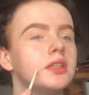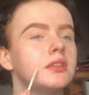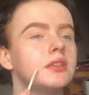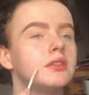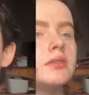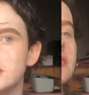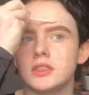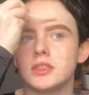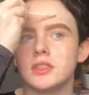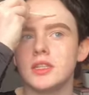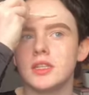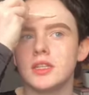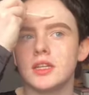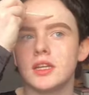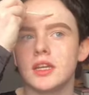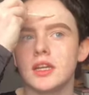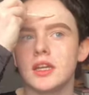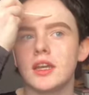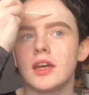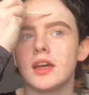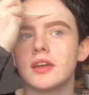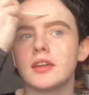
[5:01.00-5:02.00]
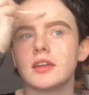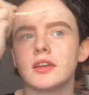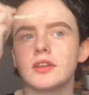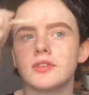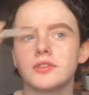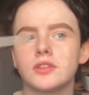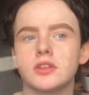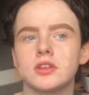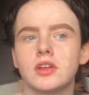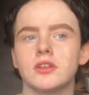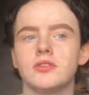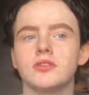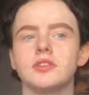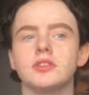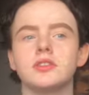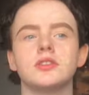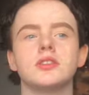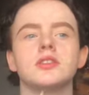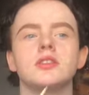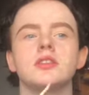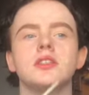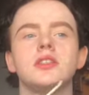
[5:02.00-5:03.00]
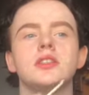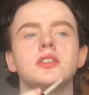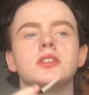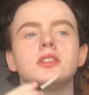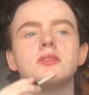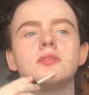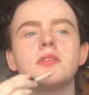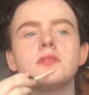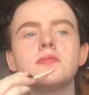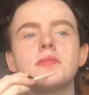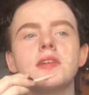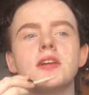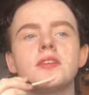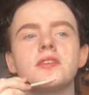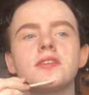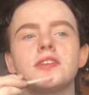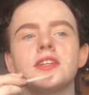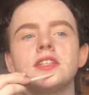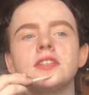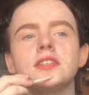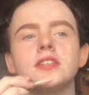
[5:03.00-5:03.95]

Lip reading: Personally, I like a full coverage foundation when my face